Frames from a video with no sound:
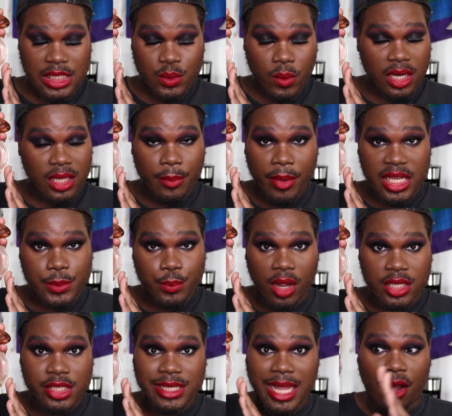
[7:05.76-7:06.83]
is one of the best
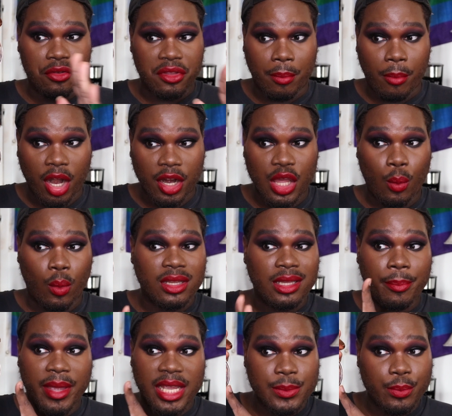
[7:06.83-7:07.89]
bronzers out on the market, one of the
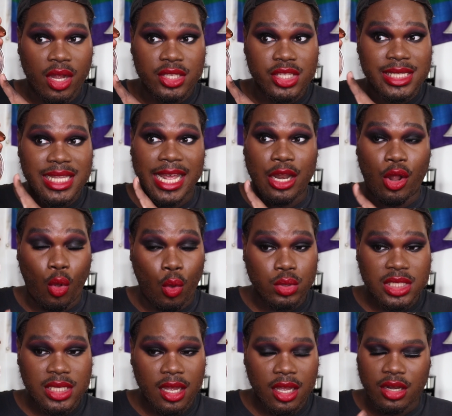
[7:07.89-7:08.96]
best bronzers at
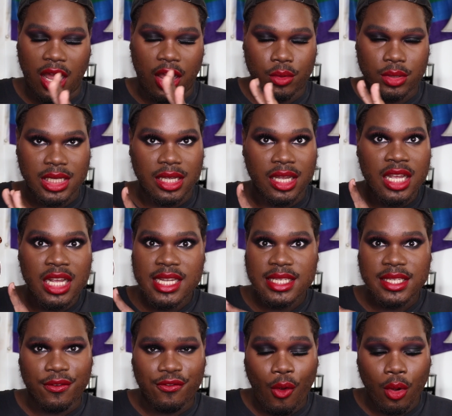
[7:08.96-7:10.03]

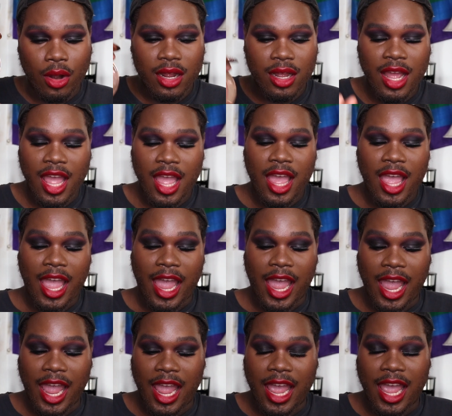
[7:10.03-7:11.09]
Sephora.
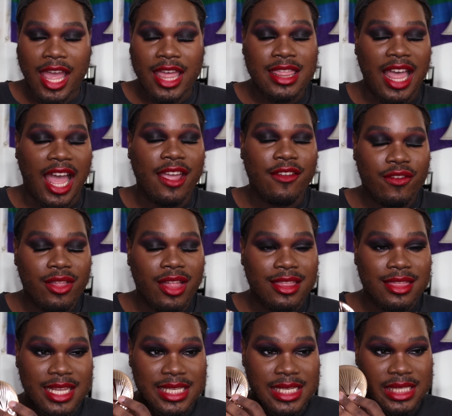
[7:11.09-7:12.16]
And I feel
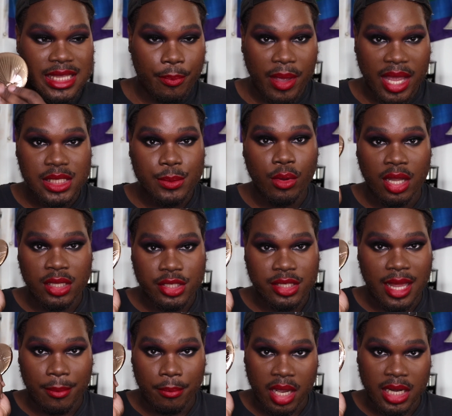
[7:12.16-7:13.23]
like this is the best bronzer
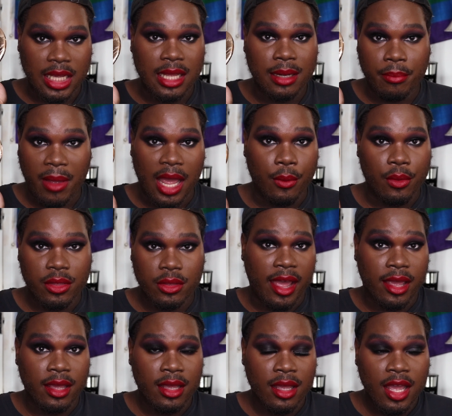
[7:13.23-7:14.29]
that money can buy with
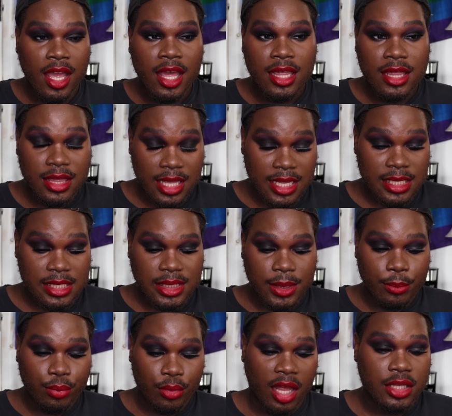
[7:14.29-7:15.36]
eye. This
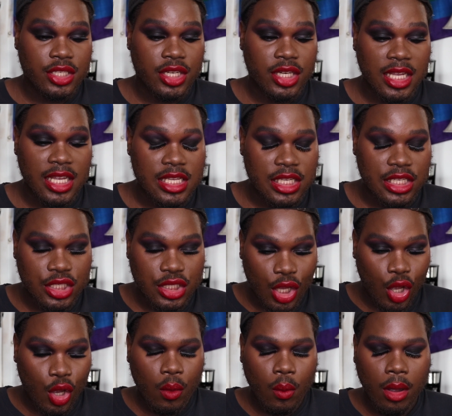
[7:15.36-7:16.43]
bronzer is
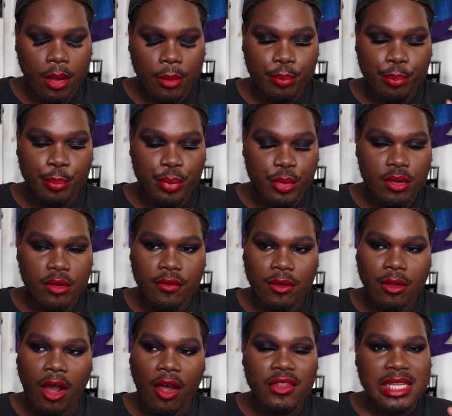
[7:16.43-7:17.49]
so
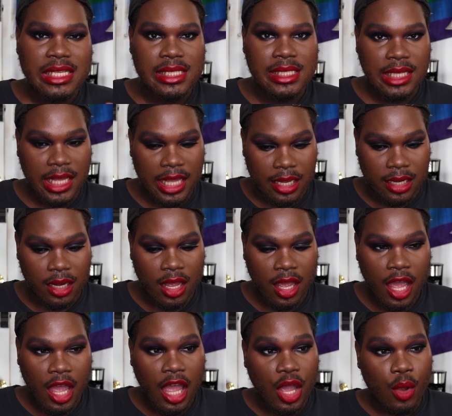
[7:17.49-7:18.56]
beautiful on the skin.
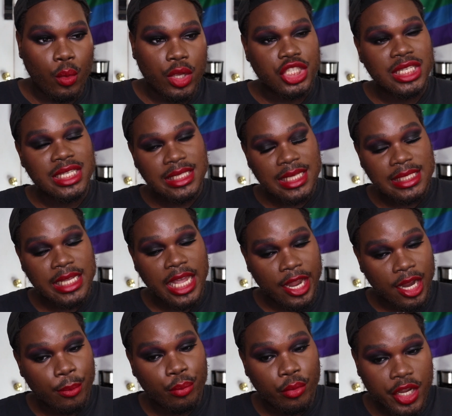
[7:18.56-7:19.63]
And when she says
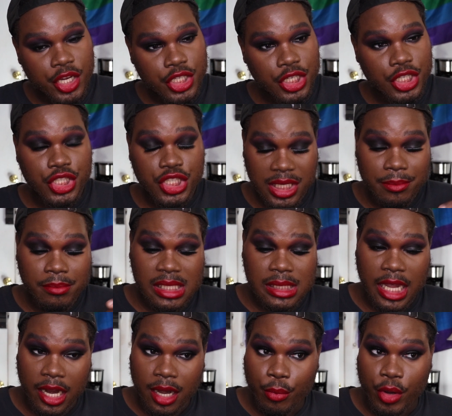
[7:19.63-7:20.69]
airbrush, she means
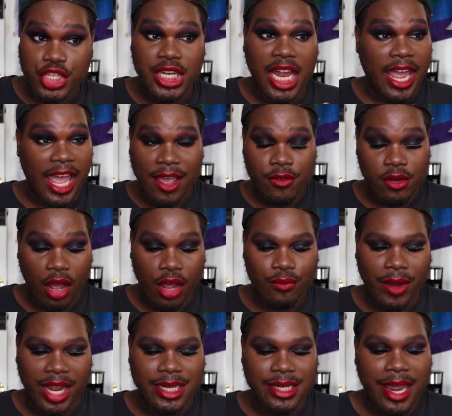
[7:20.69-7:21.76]
airbrush. I have it on
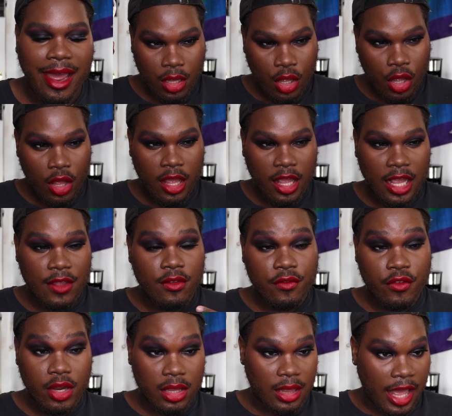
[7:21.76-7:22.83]
right now. Even
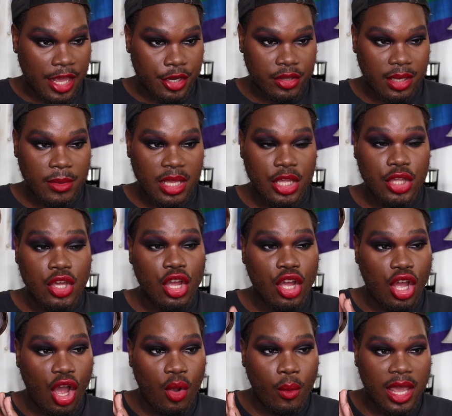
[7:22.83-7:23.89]
if you're lighter than me, you can
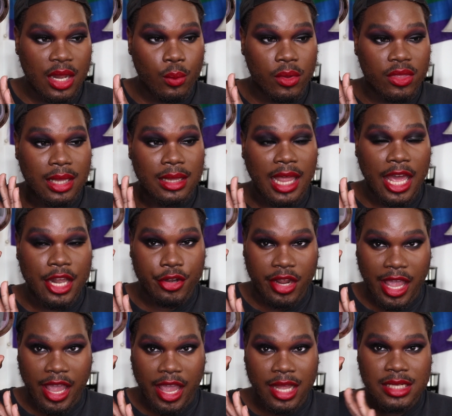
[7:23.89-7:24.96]
go in with a lighter
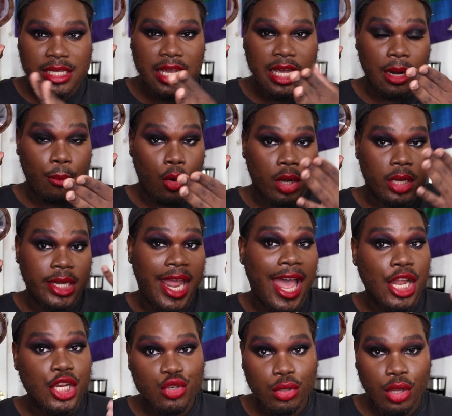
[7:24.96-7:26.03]
hand to get a more
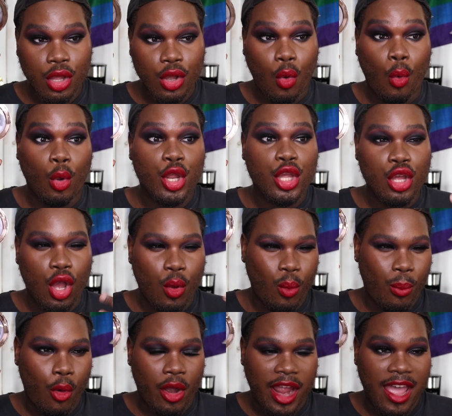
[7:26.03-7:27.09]
natural look, or you can go
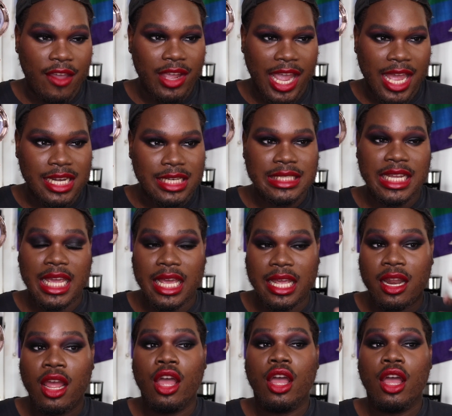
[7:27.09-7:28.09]
more heavy-handed to get